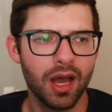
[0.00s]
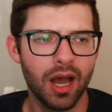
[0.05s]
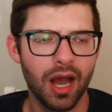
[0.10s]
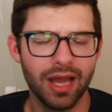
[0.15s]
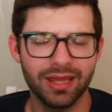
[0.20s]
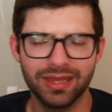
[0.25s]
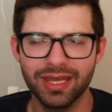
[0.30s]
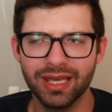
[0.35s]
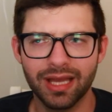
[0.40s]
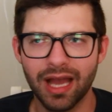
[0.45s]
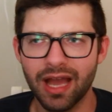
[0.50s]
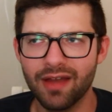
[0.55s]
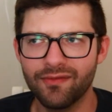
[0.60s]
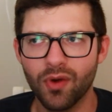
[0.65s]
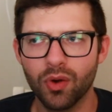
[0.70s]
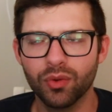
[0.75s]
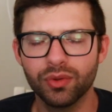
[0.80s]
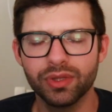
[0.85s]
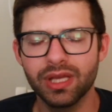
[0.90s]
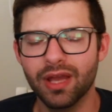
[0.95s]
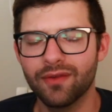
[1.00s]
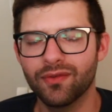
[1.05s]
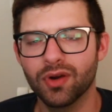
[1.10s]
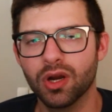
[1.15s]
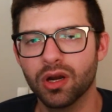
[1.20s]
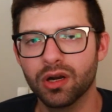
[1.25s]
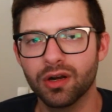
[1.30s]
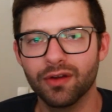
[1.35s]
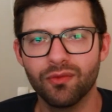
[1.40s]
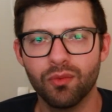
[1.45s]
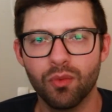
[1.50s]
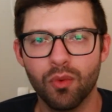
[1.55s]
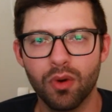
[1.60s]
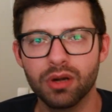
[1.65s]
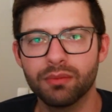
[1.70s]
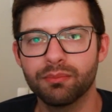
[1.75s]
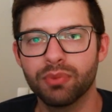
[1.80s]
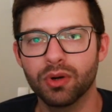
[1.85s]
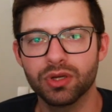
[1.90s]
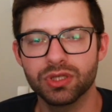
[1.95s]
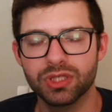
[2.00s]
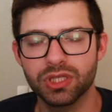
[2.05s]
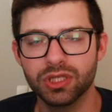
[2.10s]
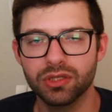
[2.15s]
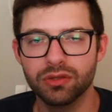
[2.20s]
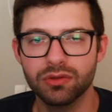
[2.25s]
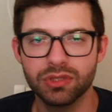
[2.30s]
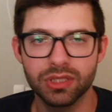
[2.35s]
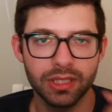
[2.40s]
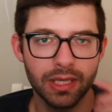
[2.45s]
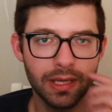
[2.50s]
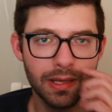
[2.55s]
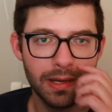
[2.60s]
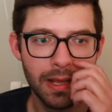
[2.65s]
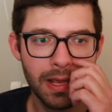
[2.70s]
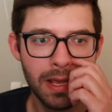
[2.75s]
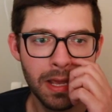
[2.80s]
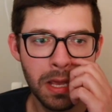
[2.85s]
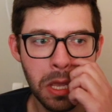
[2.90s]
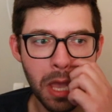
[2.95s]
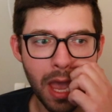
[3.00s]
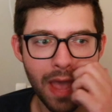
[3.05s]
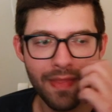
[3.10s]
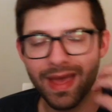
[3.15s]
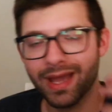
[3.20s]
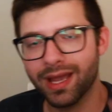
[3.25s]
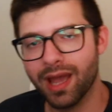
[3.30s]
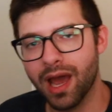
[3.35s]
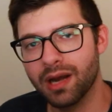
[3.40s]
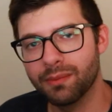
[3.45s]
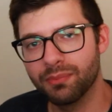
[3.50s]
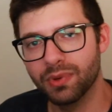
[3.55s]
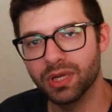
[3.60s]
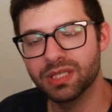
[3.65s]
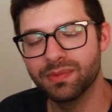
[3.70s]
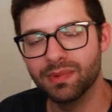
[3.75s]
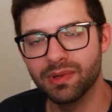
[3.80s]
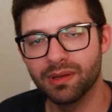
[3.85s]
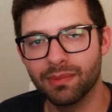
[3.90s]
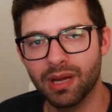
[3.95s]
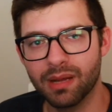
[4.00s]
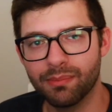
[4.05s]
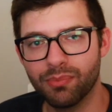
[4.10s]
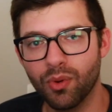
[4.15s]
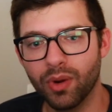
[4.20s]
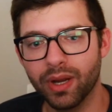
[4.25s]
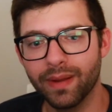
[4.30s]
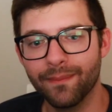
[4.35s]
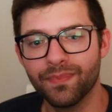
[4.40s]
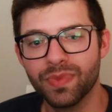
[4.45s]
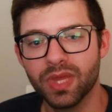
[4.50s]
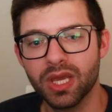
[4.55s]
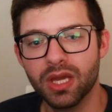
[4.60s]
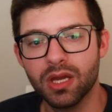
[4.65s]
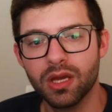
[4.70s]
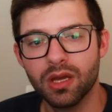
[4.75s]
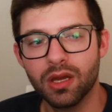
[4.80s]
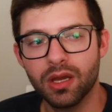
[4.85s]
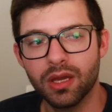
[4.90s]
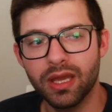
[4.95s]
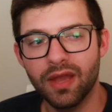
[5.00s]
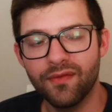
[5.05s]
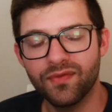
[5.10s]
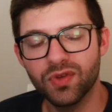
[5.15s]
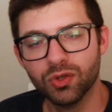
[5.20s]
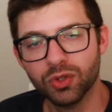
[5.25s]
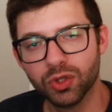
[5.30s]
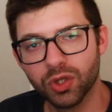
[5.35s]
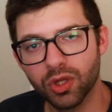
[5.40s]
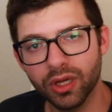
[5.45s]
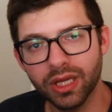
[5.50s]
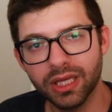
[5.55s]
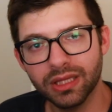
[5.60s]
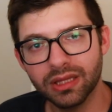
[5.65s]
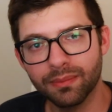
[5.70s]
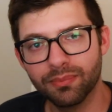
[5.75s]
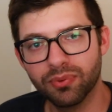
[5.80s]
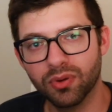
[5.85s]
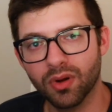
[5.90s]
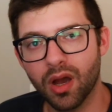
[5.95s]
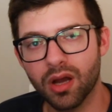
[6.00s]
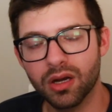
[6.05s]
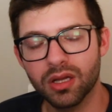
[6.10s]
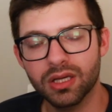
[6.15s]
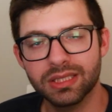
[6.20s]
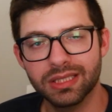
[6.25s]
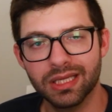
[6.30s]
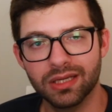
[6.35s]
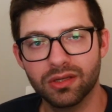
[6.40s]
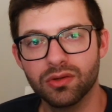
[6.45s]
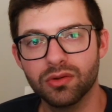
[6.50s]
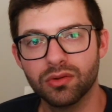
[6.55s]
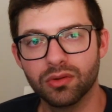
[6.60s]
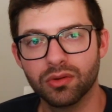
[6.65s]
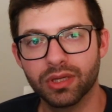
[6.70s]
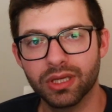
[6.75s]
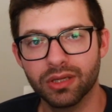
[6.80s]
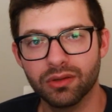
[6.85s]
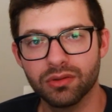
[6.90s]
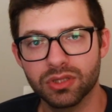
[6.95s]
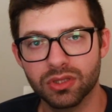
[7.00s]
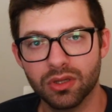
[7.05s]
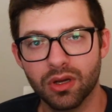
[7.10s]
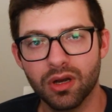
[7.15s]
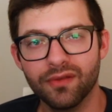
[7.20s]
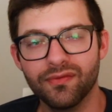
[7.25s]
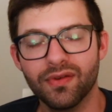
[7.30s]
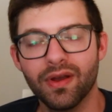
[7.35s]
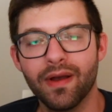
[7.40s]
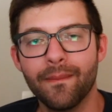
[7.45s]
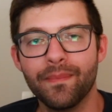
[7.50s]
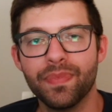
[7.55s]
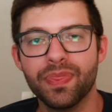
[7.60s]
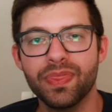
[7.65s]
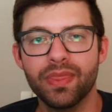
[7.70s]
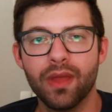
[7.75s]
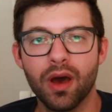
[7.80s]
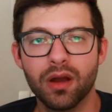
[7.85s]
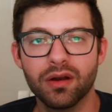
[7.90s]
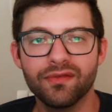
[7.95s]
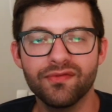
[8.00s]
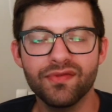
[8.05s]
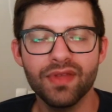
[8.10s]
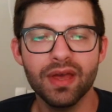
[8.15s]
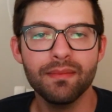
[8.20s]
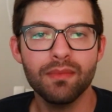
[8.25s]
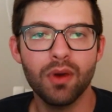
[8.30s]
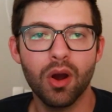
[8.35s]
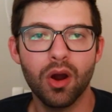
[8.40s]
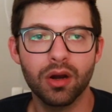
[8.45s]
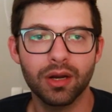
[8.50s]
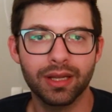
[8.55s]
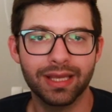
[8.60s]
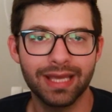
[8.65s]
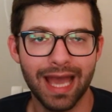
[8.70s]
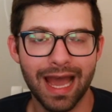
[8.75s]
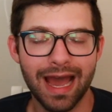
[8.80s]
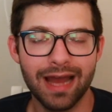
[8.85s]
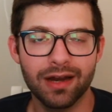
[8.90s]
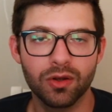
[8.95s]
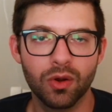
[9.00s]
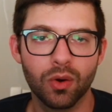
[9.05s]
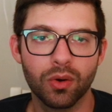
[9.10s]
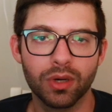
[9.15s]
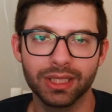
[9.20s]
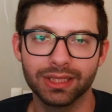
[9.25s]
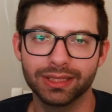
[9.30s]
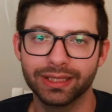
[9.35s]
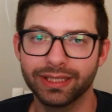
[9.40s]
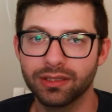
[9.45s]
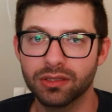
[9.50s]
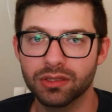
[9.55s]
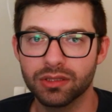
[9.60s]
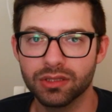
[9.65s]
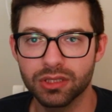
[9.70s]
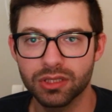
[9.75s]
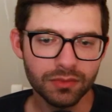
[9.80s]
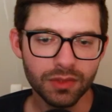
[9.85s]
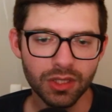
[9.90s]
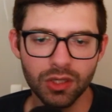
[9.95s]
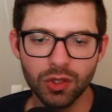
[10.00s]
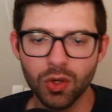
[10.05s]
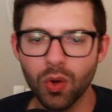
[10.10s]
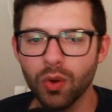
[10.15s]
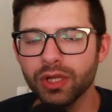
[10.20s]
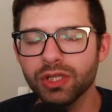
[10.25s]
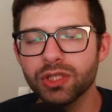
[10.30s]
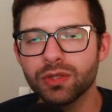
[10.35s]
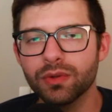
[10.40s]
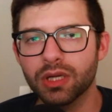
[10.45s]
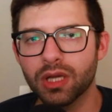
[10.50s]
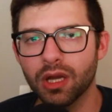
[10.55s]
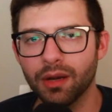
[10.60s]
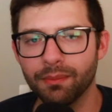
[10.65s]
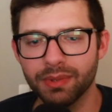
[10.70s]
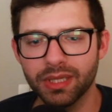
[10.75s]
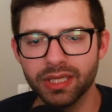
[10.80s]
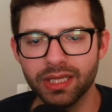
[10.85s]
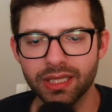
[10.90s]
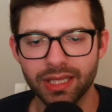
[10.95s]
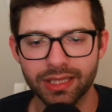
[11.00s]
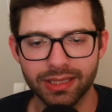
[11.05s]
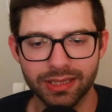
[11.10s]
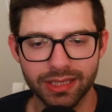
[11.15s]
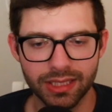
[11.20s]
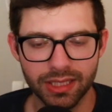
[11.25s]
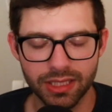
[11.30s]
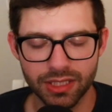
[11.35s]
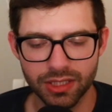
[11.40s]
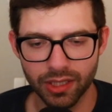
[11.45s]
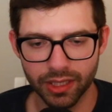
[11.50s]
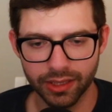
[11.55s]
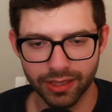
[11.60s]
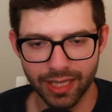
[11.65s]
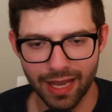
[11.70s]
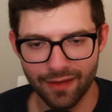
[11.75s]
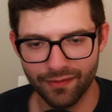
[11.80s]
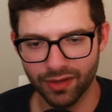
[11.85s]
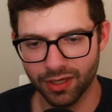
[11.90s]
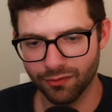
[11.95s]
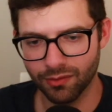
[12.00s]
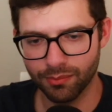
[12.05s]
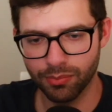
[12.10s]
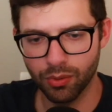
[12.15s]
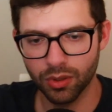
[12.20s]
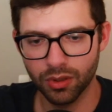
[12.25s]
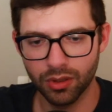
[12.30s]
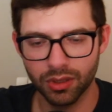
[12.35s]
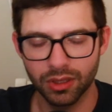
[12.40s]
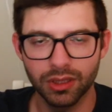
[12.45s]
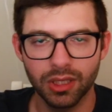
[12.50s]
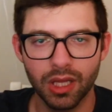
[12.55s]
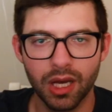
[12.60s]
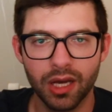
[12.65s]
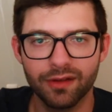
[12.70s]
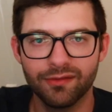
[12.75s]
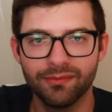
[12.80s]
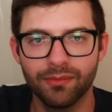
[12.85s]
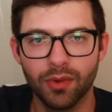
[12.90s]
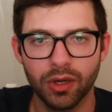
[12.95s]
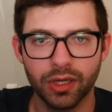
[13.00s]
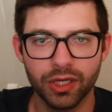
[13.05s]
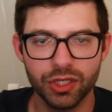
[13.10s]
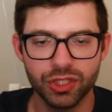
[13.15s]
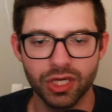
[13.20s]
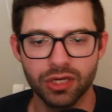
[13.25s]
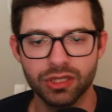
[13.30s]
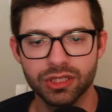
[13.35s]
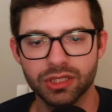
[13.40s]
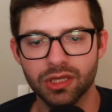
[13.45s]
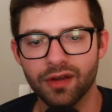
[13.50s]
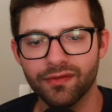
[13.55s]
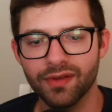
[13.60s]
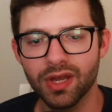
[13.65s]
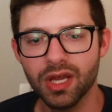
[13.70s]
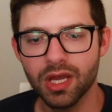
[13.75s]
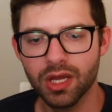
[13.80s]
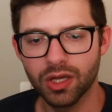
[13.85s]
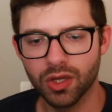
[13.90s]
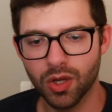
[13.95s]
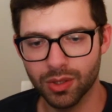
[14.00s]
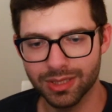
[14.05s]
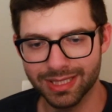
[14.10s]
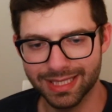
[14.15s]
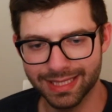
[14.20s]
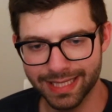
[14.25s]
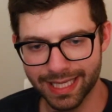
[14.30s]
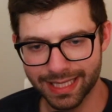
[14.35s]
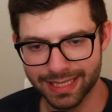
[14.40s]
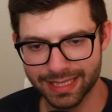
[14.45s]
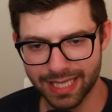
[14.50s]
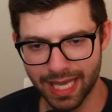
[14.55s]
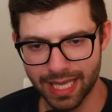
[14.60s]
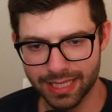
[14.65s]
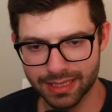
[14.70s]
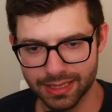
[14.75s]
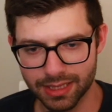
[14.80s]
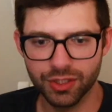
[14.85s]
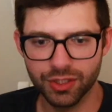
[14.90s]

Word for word: I think I've only ever heard of one person using it. And that kind of brings me to my point. If you look at the products that Google kills off, none of them are category leaders. According to a company that did this, they have a report on a lot of market share stuff called 6sense.